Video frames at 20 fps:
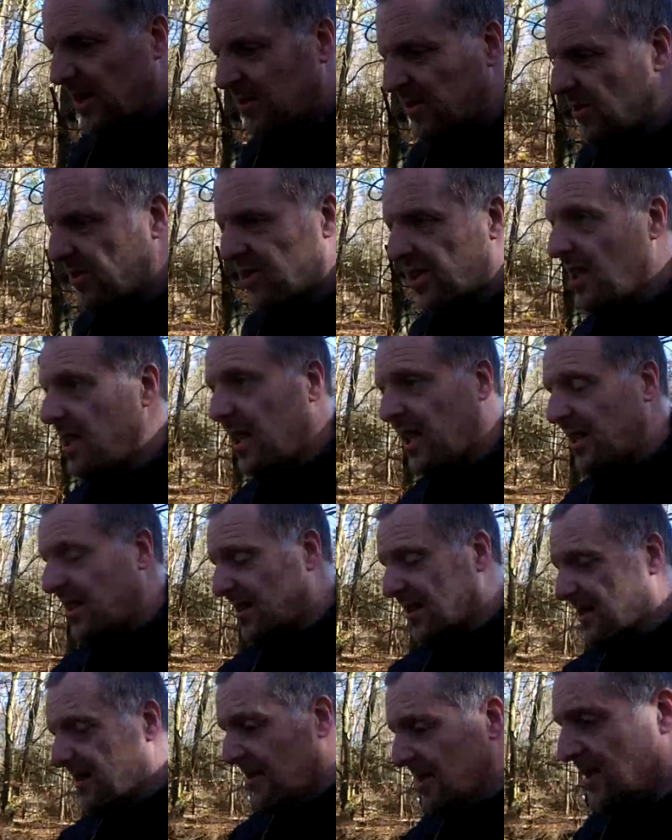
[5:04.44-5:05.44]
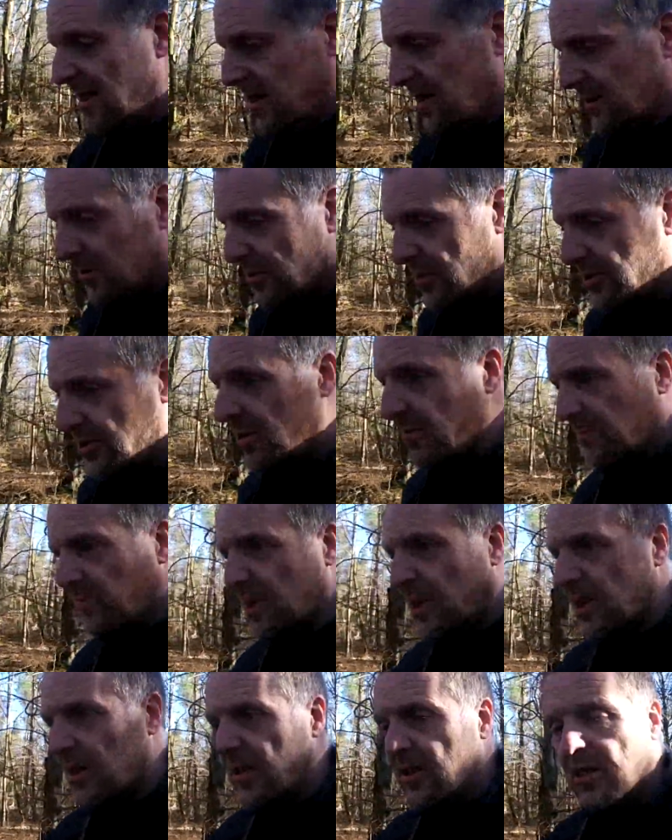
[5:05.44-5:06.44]
underseal it with
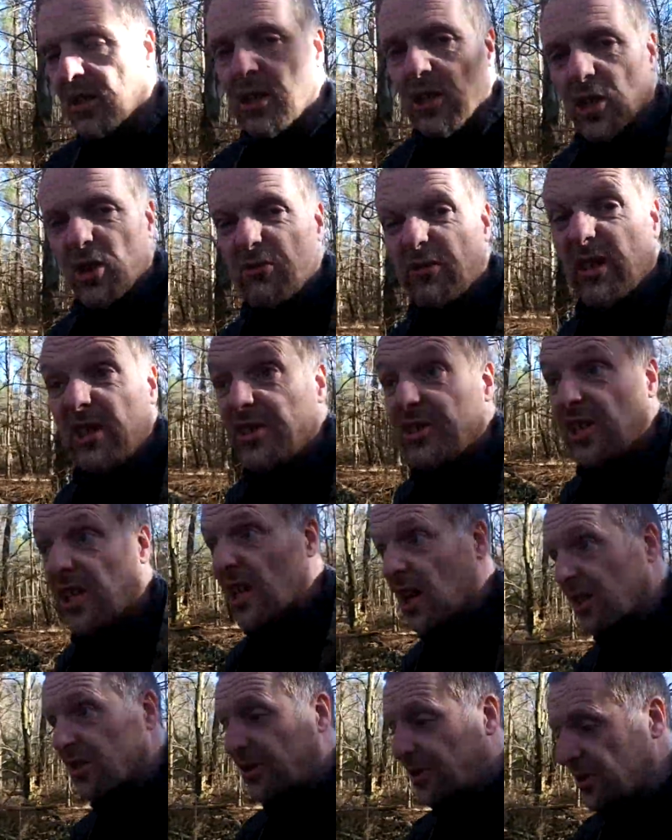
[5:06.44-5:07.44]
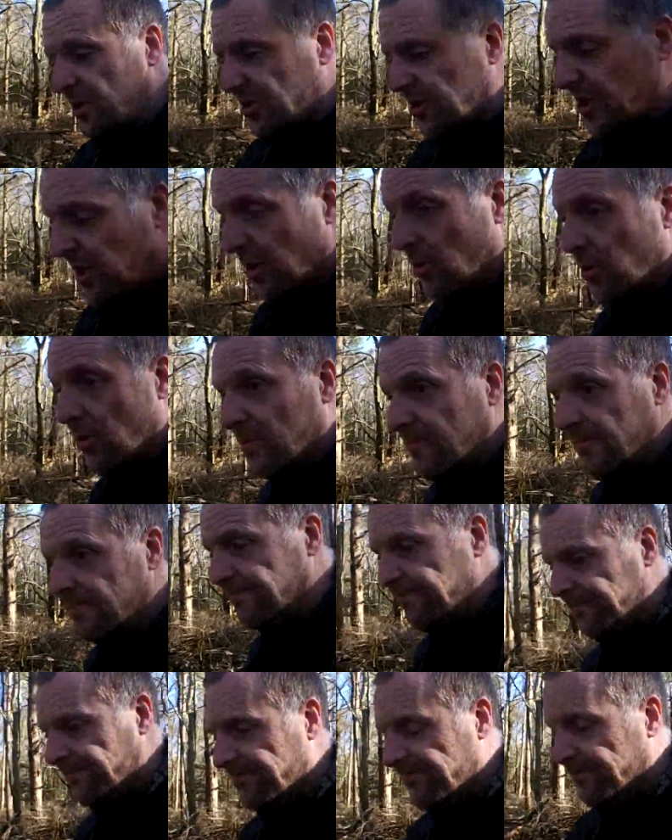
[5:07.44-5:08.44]
some uh, greasy underseal
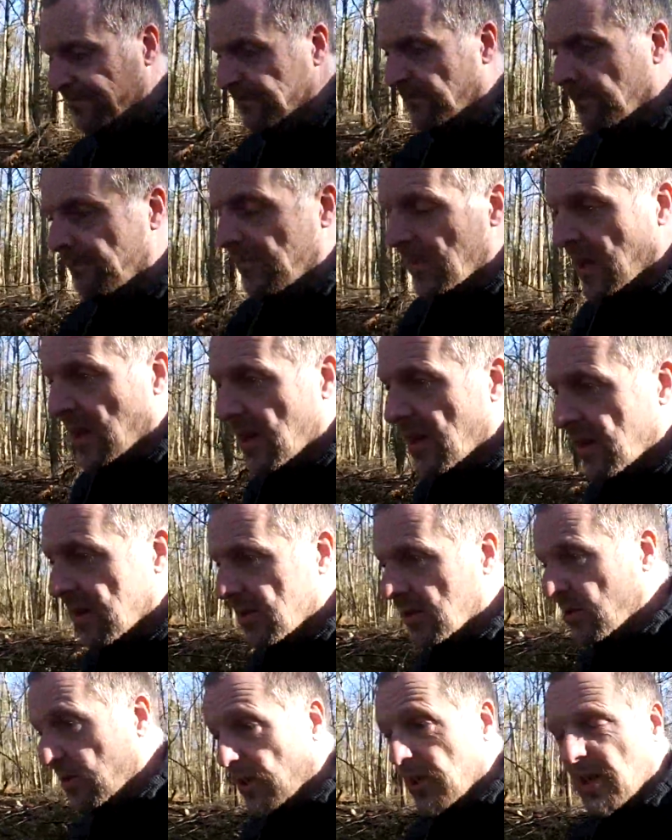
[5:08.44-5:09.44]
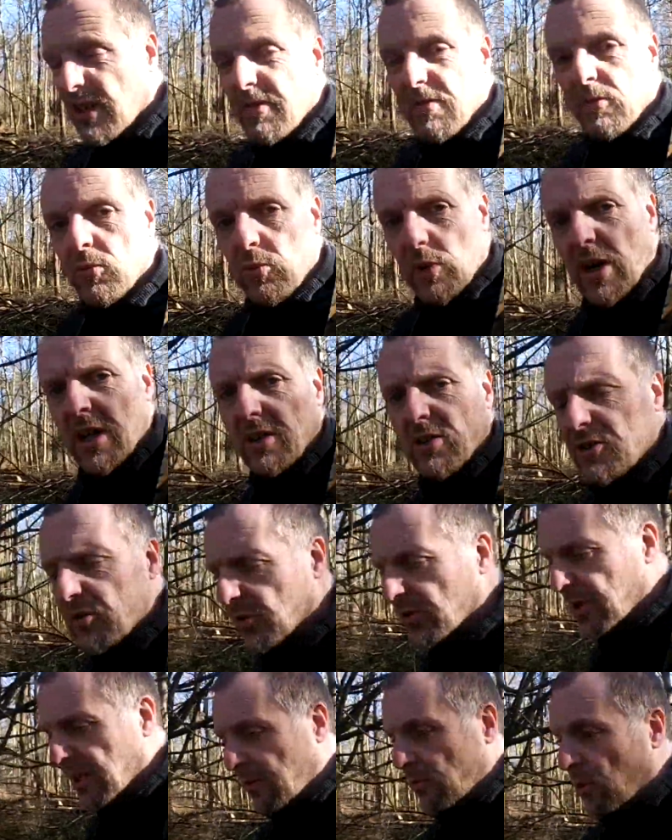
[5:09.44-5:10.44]
you know that wax
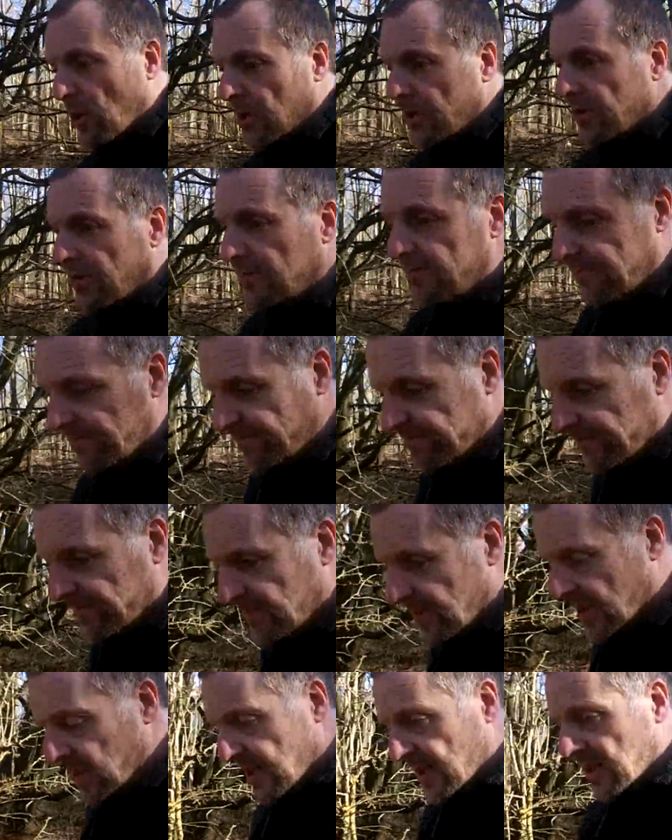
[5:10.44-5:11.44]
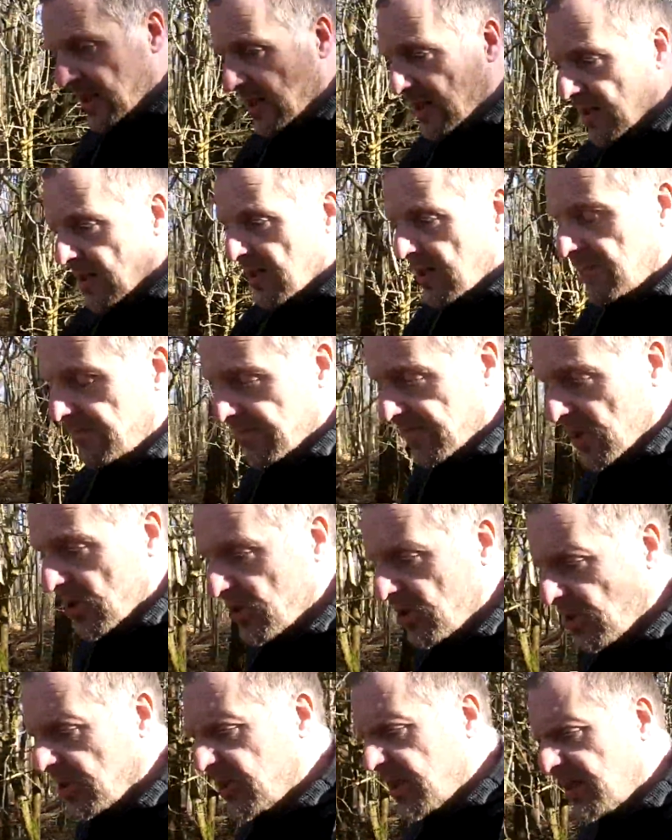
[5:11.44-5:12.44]
oily one
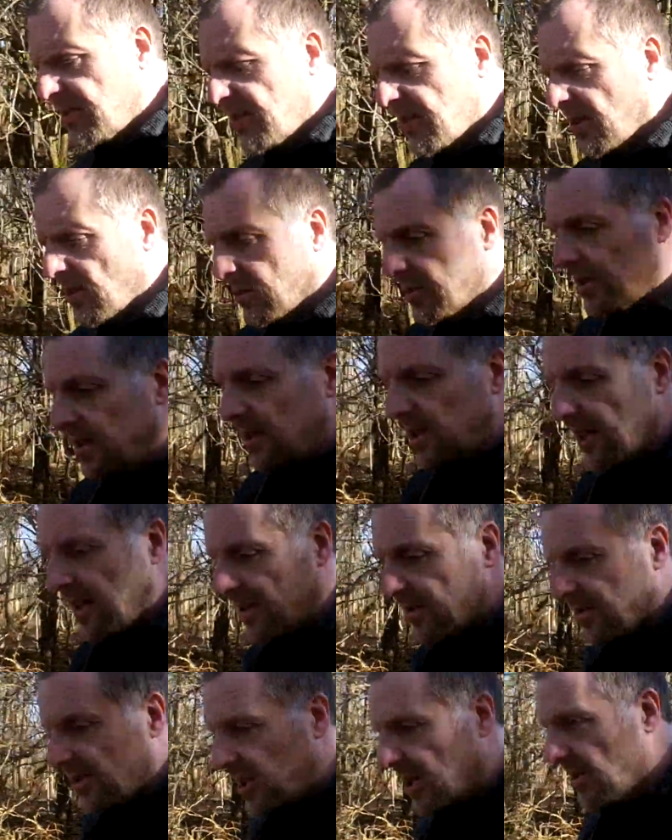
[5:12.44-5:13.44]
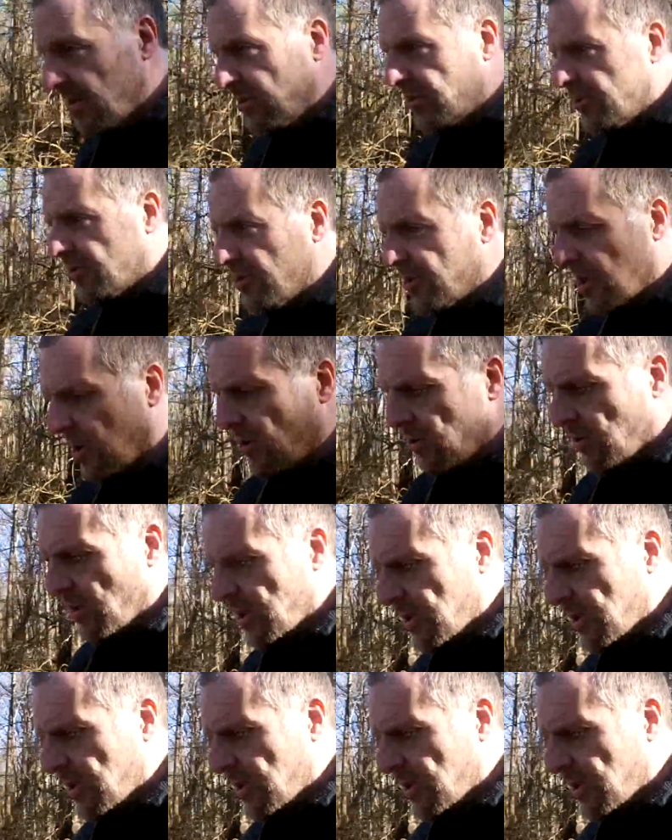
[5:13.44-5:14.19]
because um, I did I did actually underseal